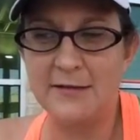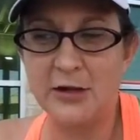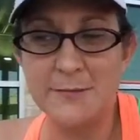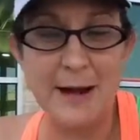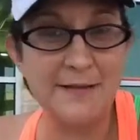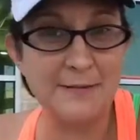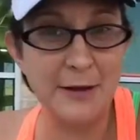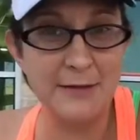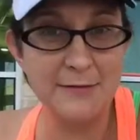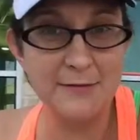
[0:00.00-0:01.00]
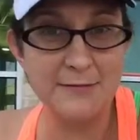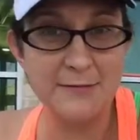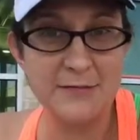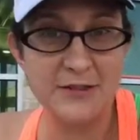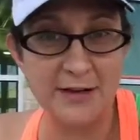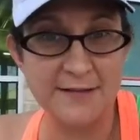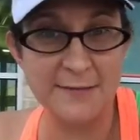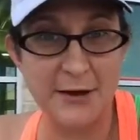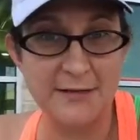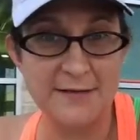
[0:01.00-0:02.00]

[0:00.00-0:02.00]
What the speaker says: John Maxwell talks about